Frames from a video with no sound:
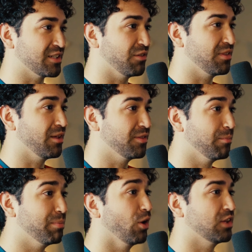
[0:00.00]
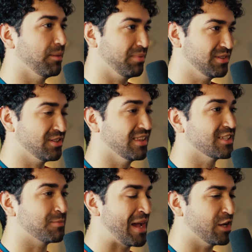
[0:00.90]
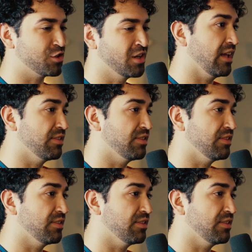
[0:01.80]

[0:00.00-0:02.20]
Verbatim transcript: of the build-up to this match.